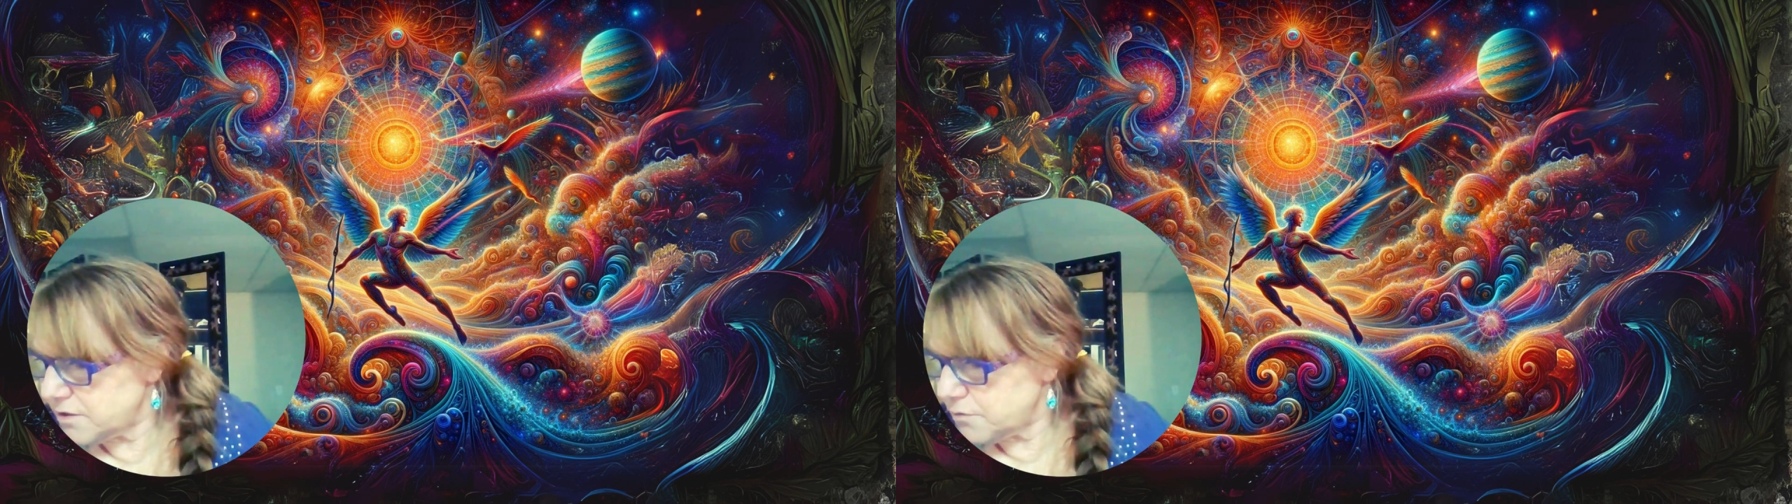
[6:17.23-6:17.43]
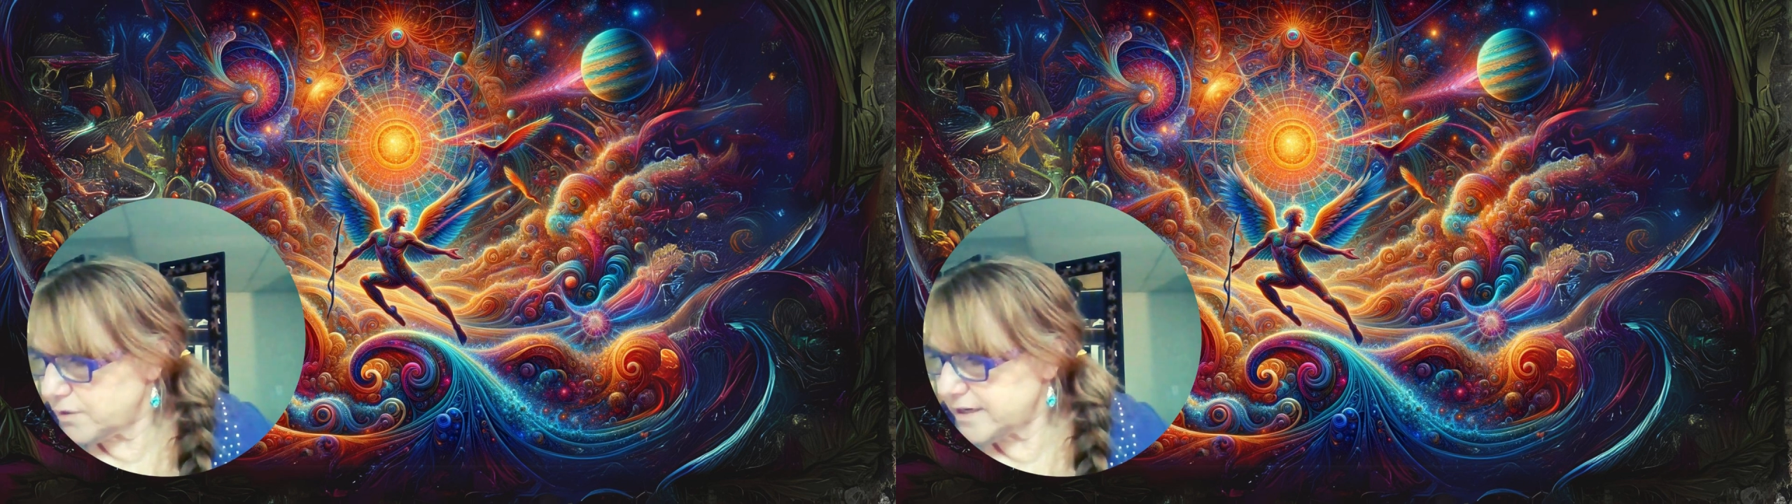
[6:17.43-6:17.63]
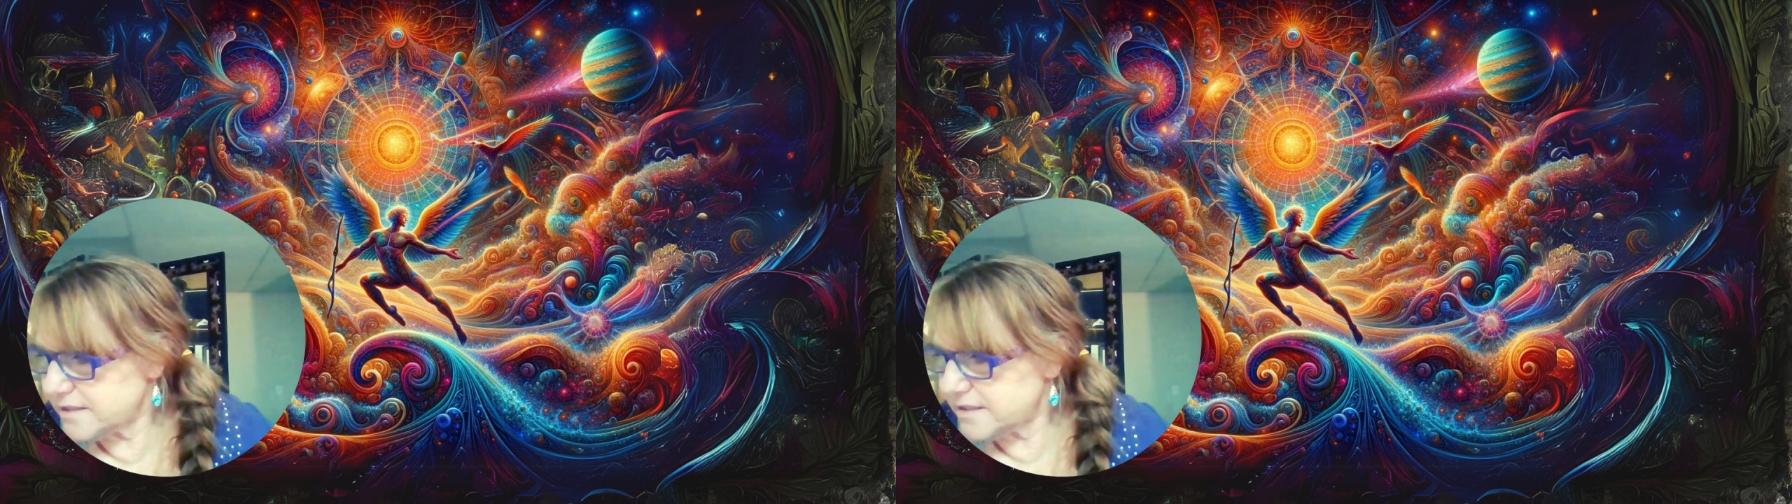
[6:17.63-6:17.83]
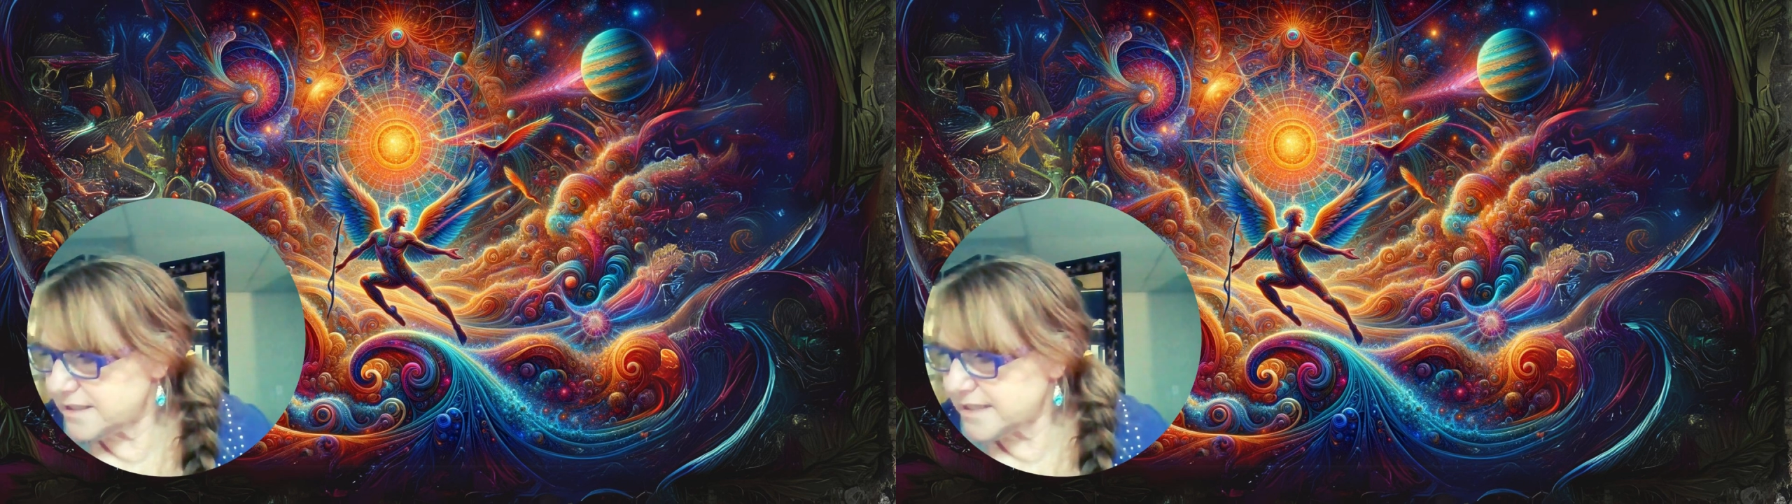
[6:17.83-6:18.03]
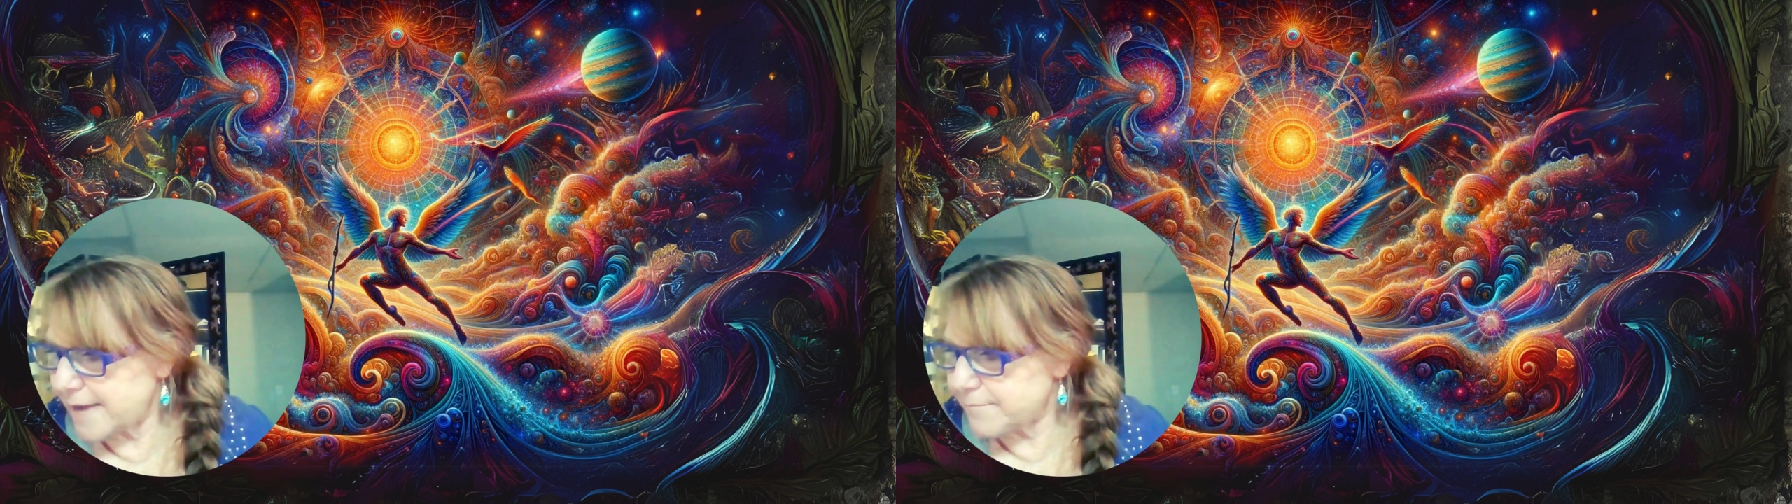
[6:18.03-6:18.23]
What else
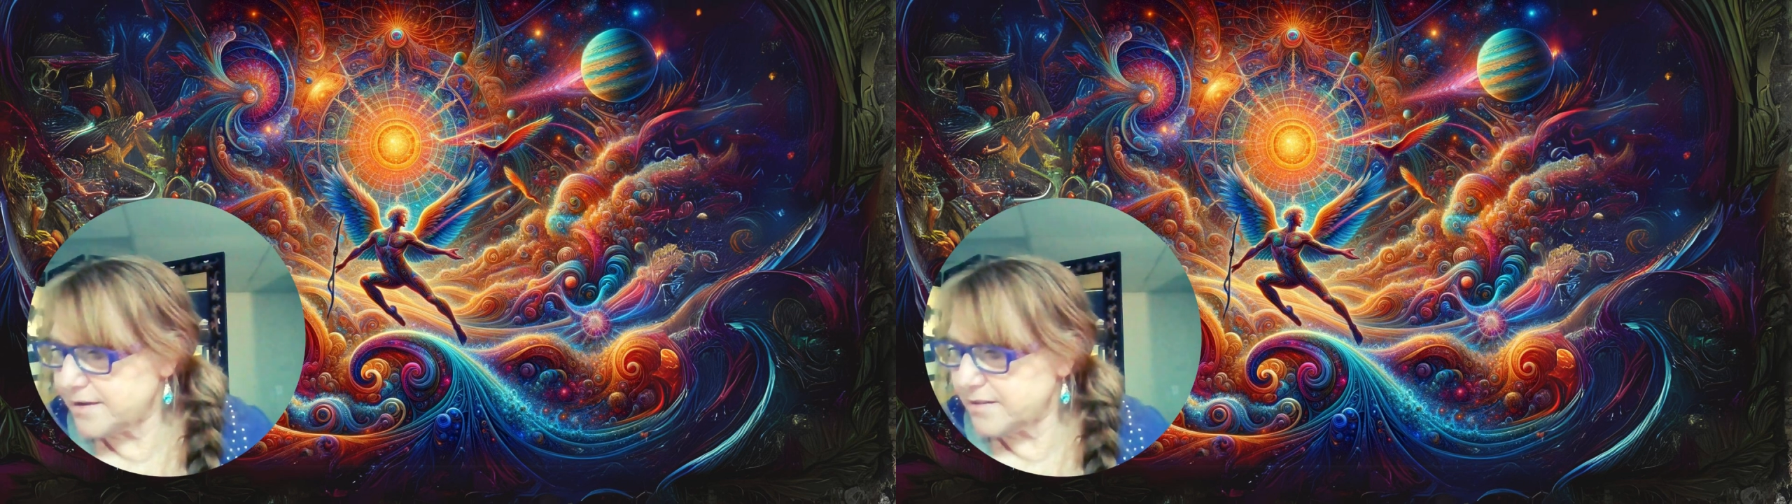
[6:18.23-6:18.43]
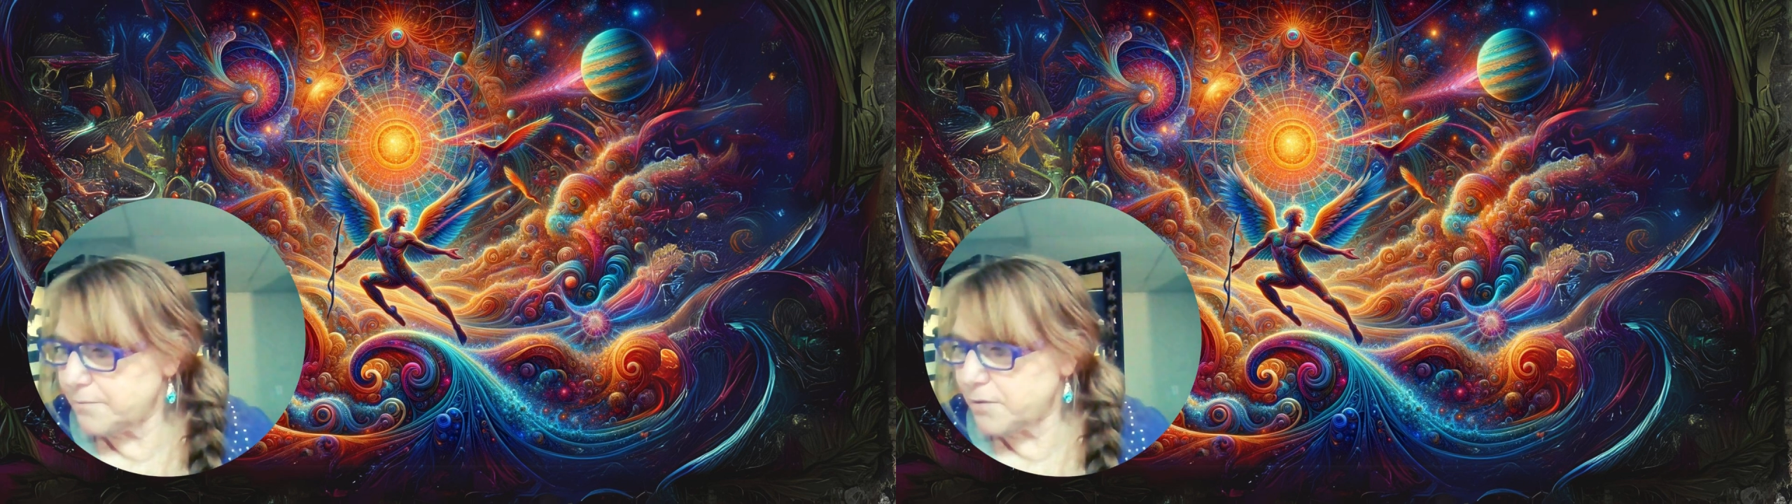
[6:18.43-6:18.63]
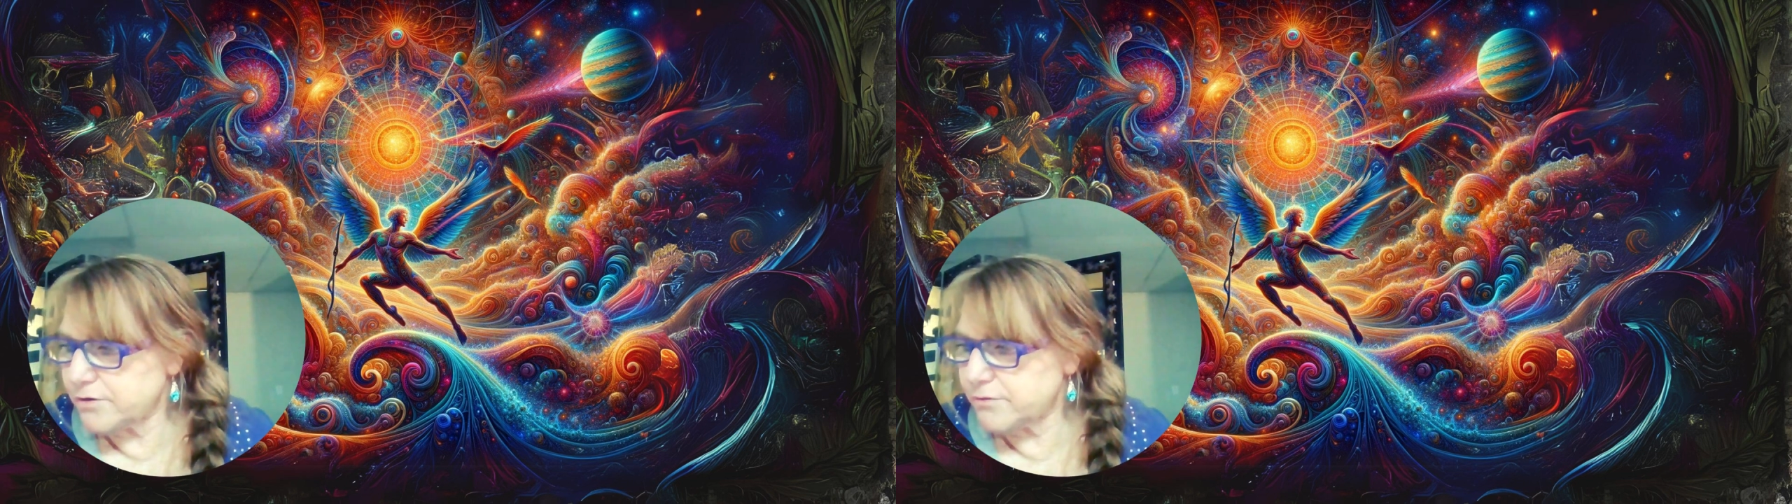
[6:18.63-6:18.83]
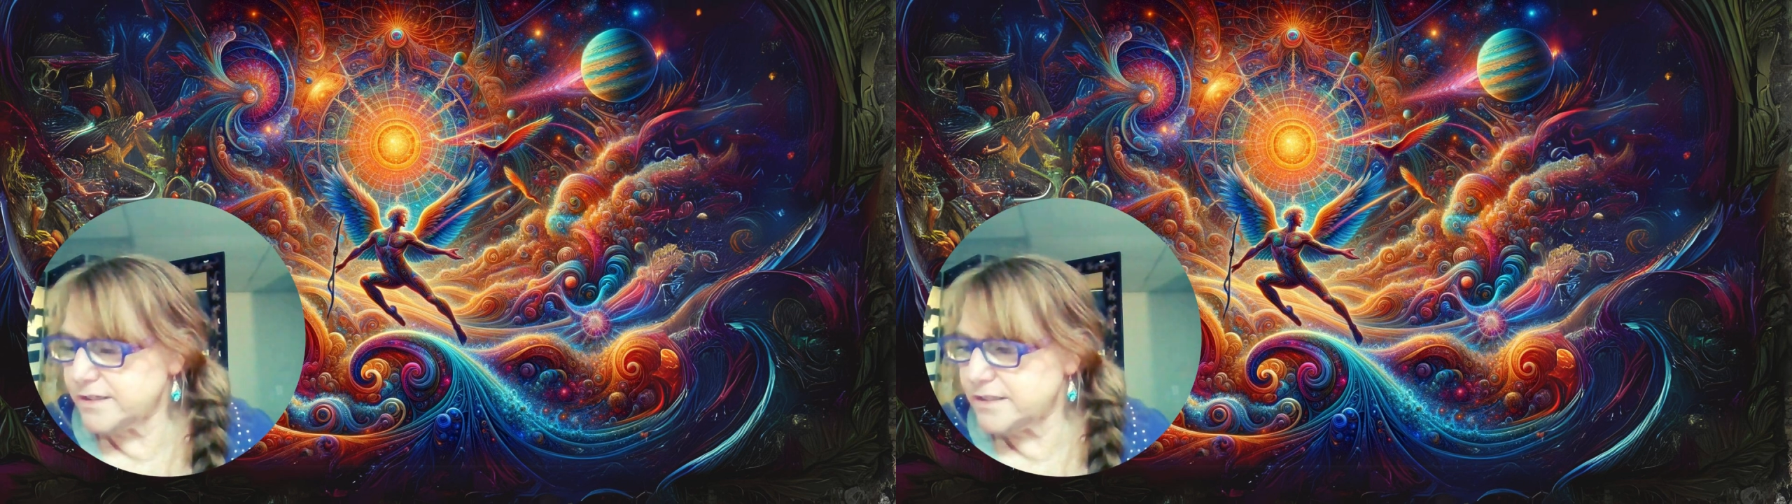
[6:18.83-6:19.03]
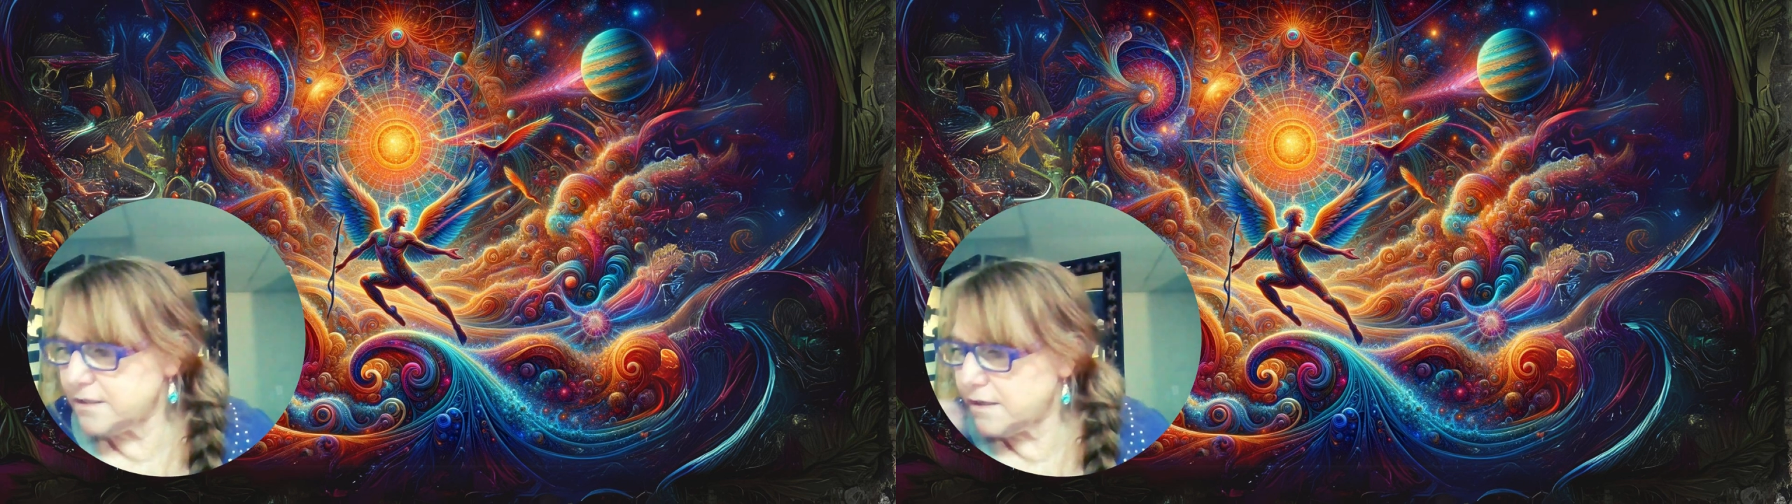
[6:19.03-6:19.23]
is happening? The
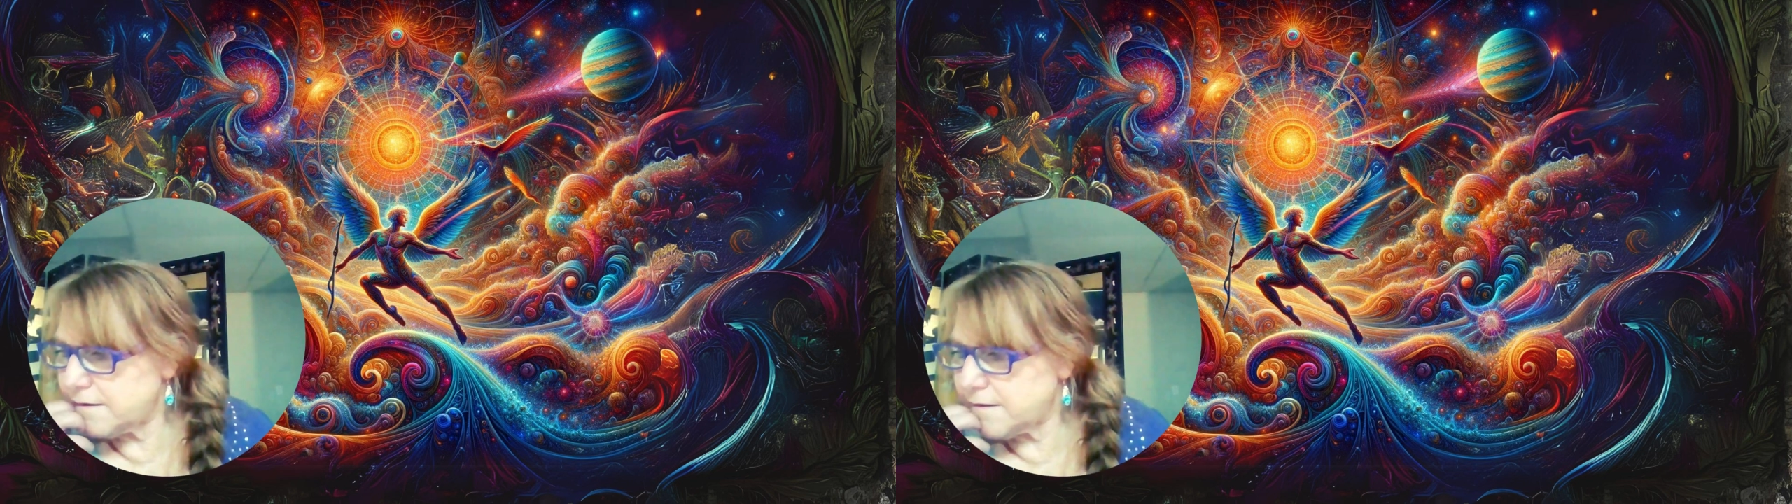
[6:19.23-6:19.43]
Mercury